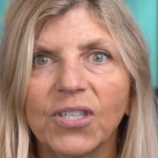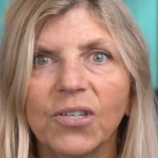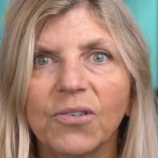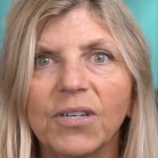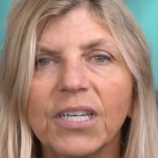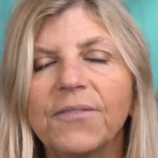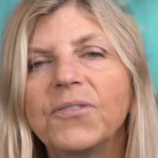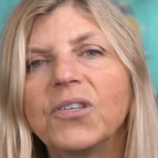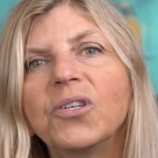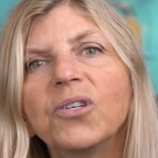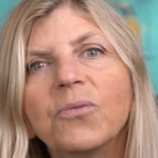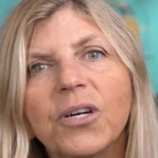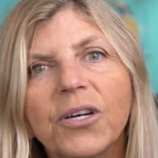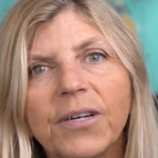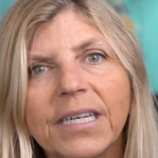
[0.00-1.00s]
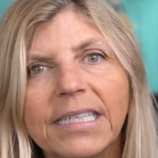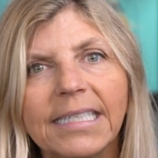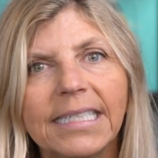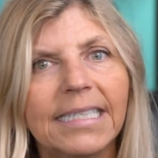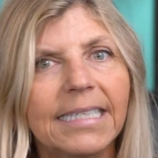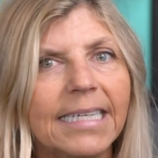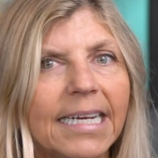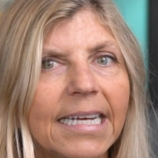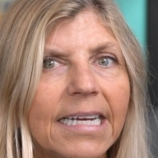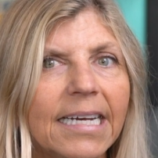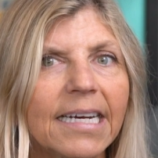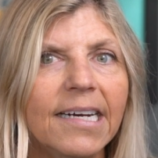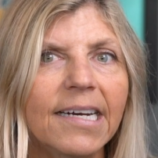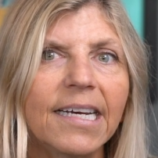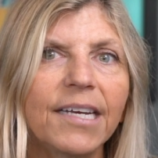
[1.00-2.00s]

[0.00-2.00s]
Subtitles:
So if you are into data,